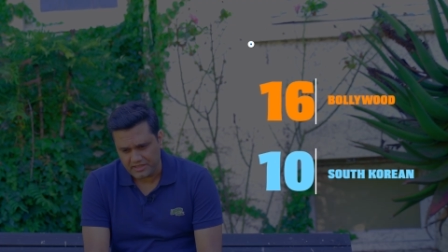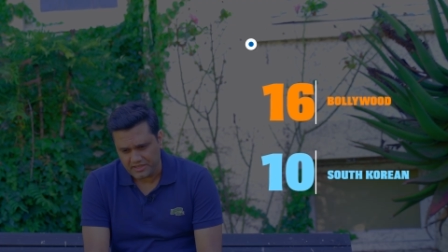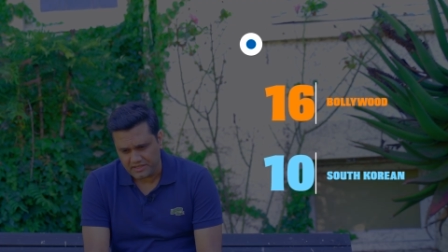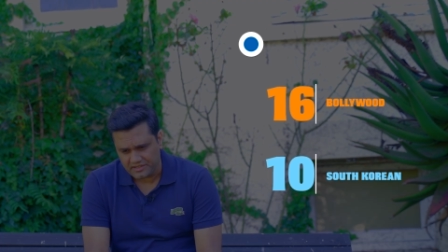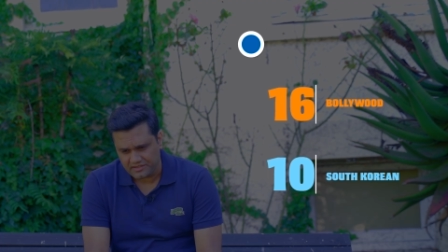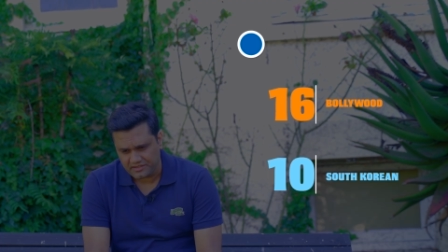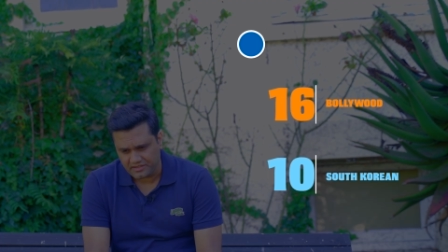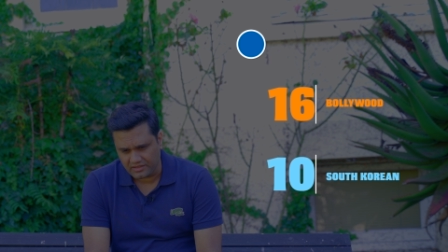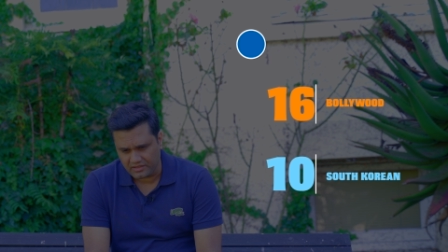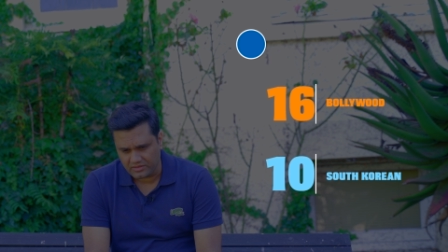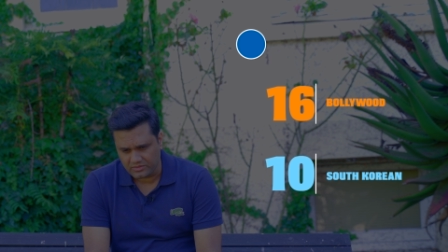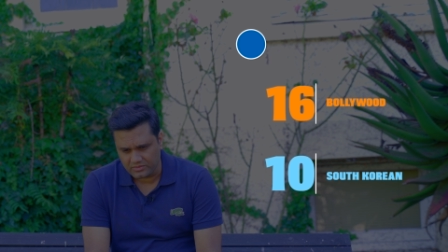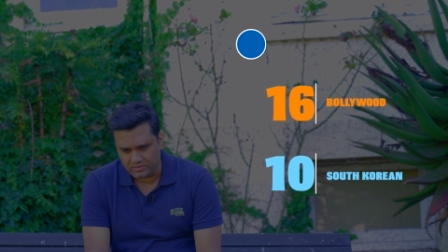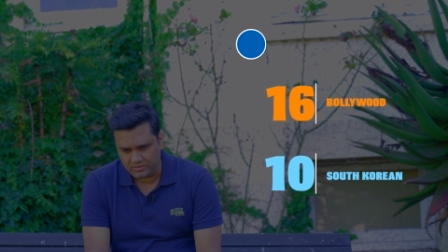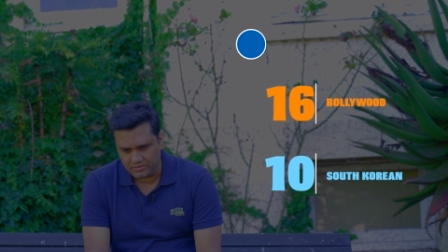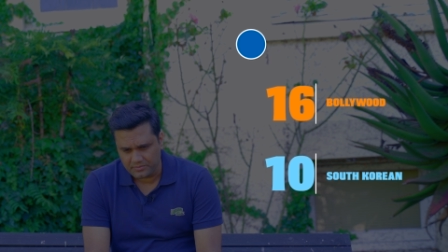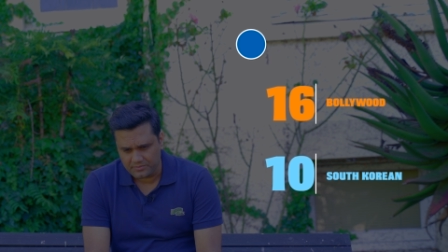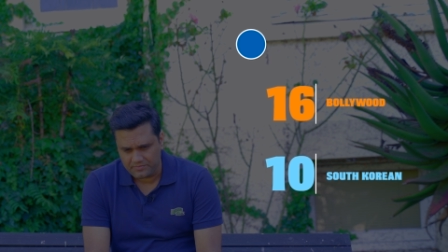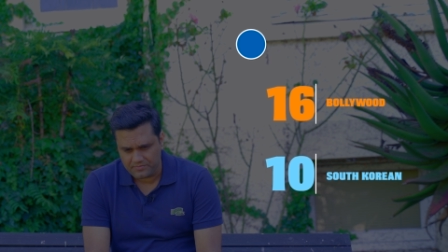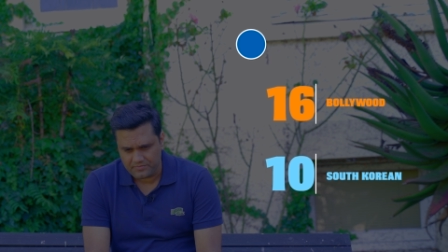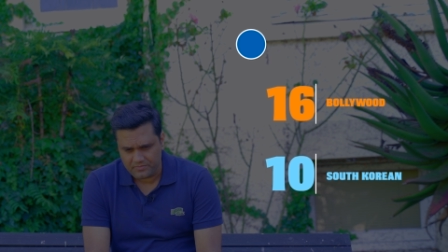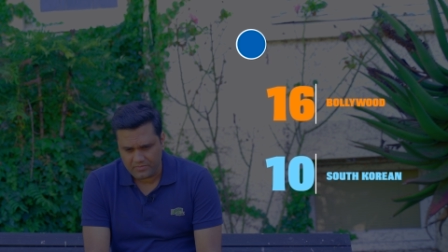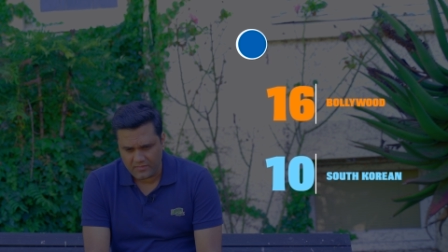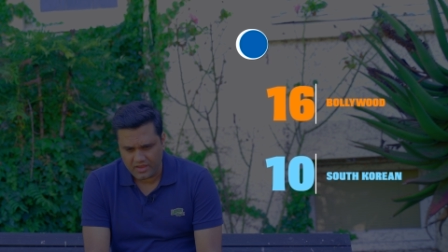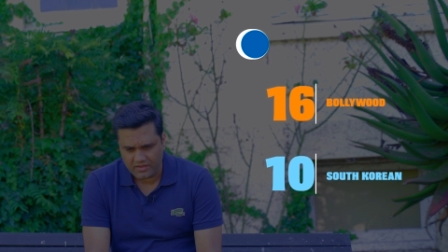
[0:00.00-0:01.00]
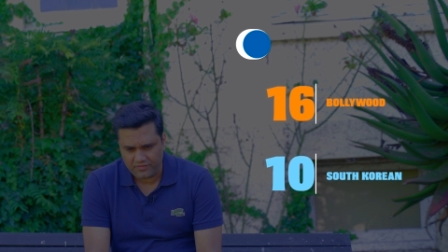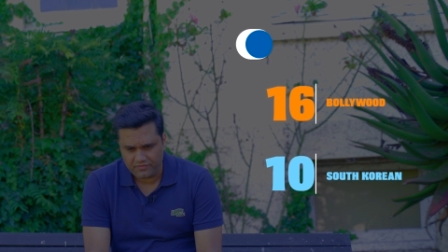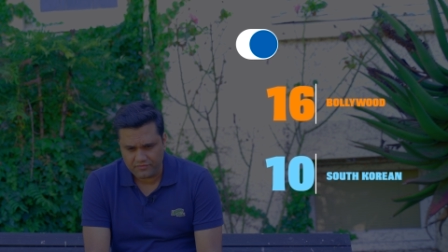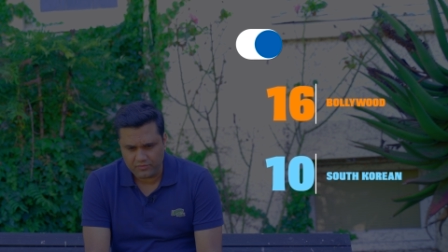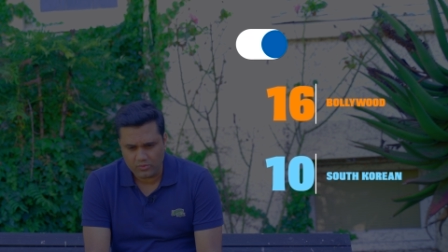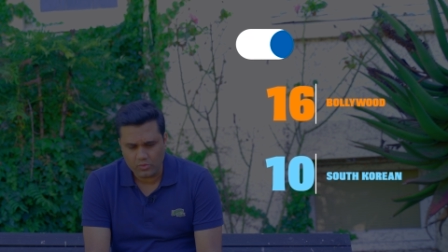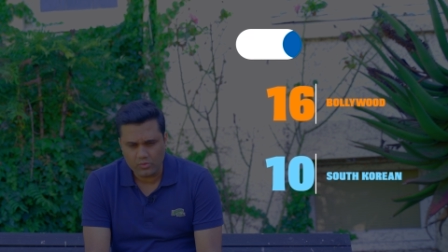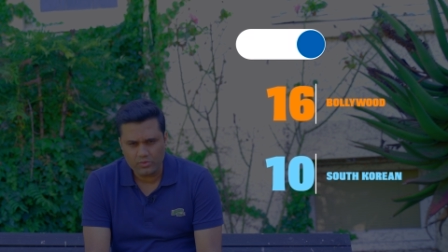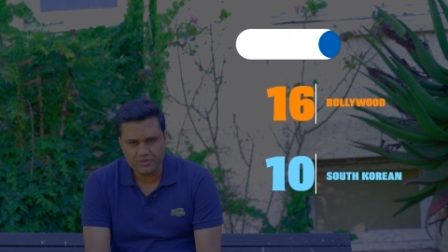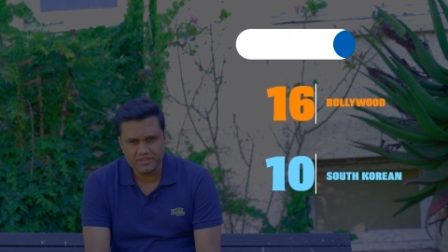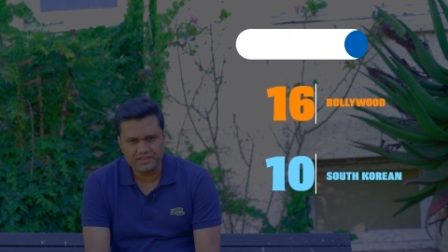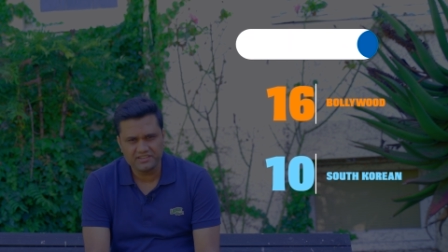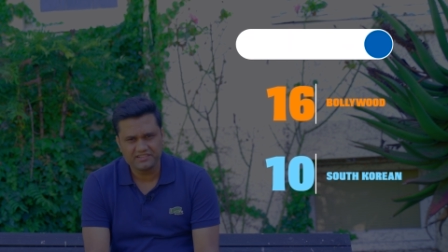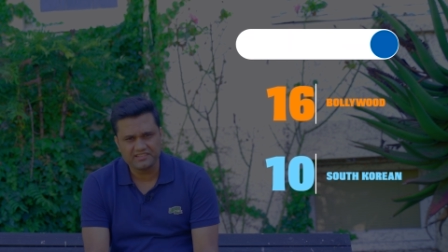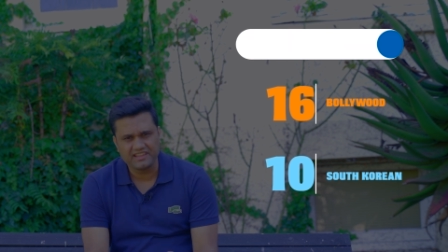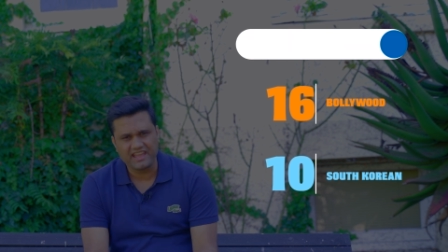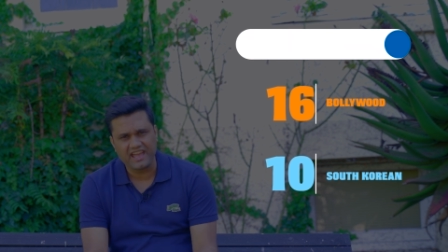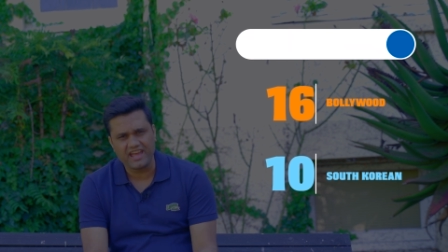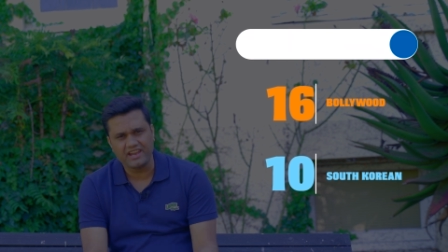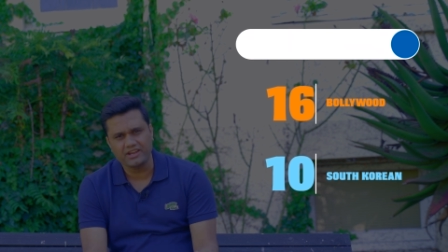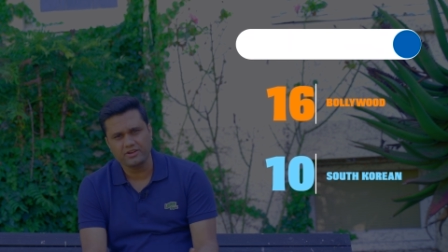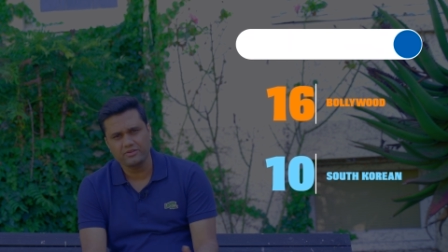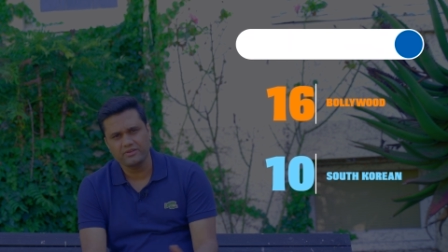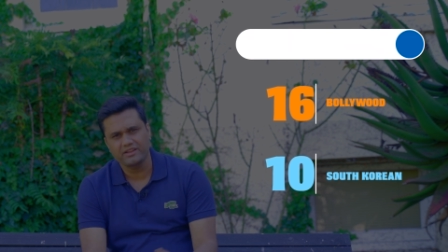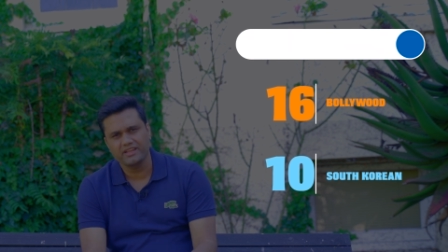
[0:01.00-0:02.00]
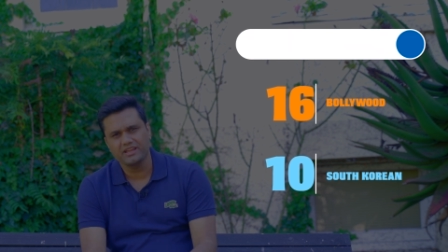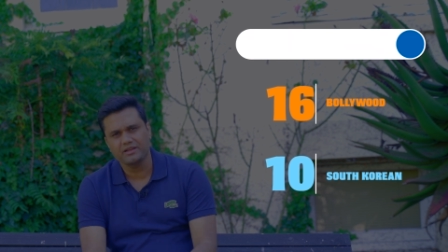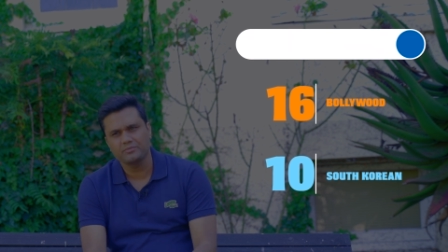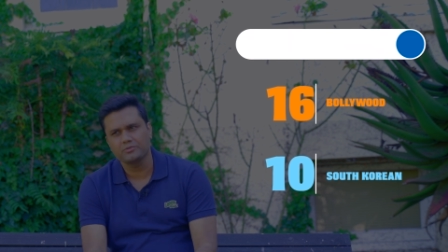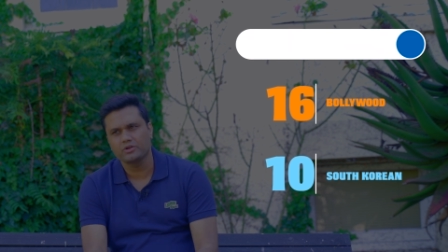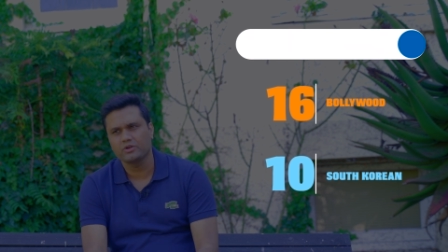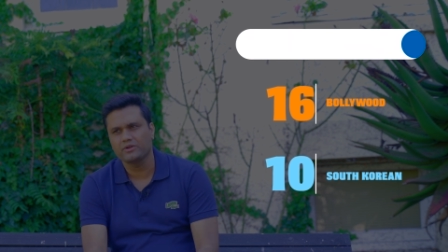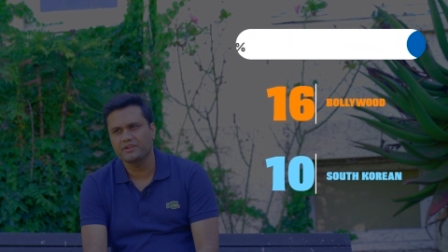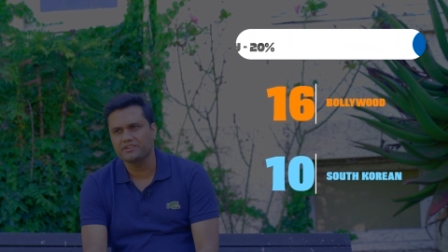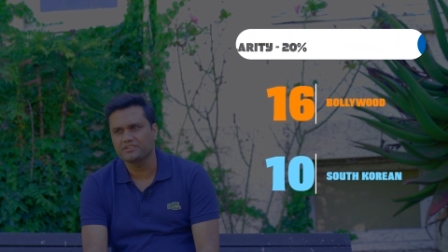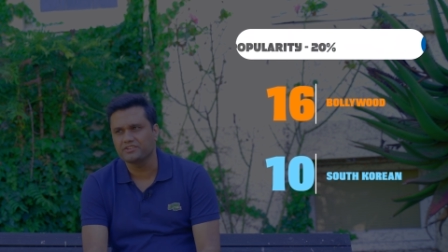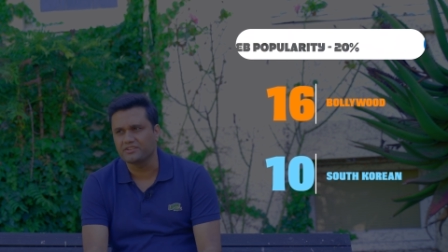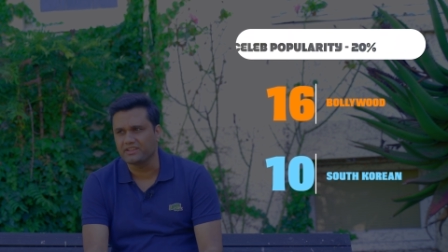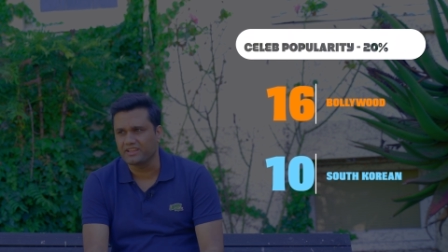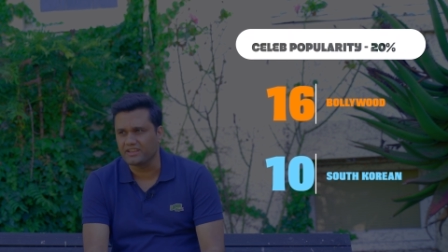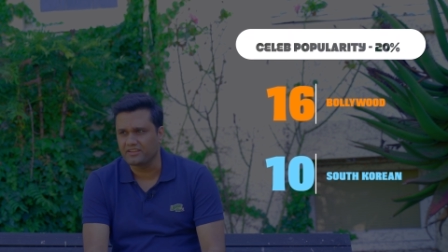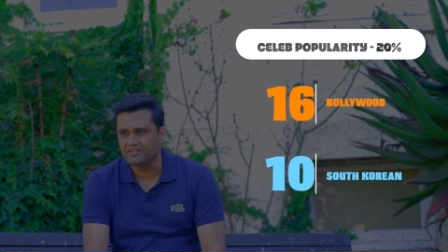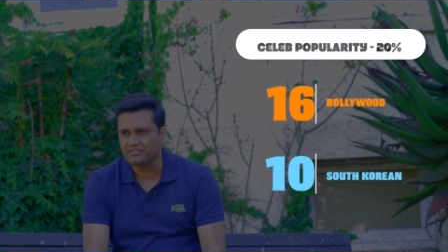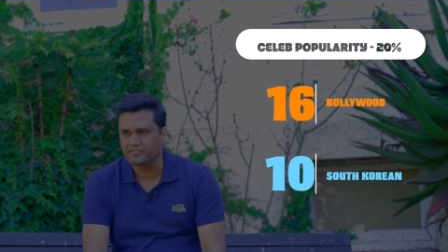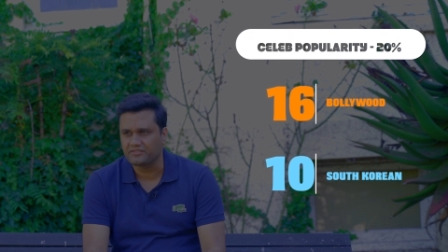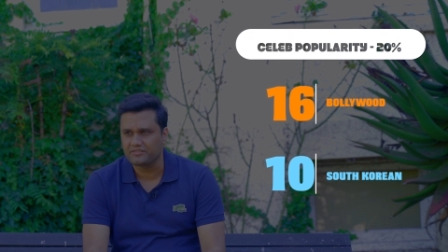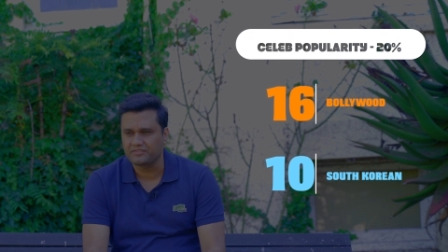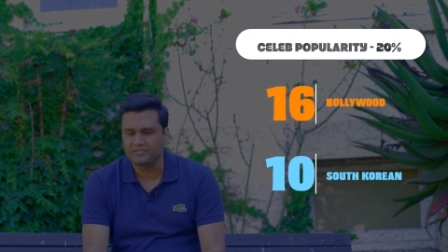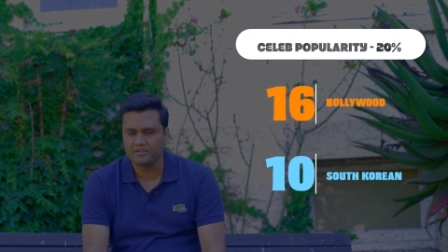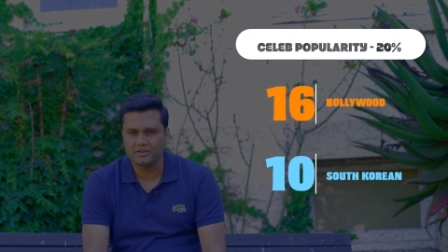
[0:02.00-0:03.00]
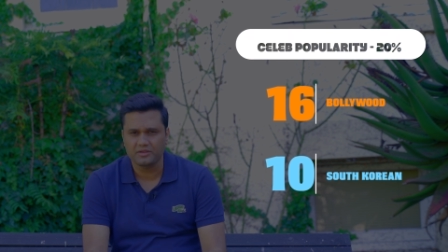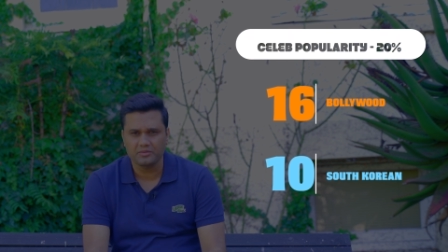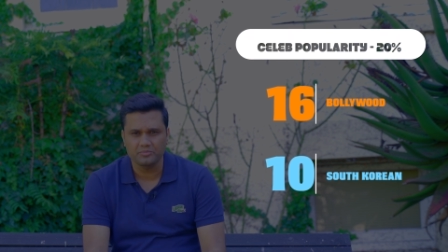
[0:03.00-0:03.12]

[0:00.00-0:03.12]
So for this category, I'm going to give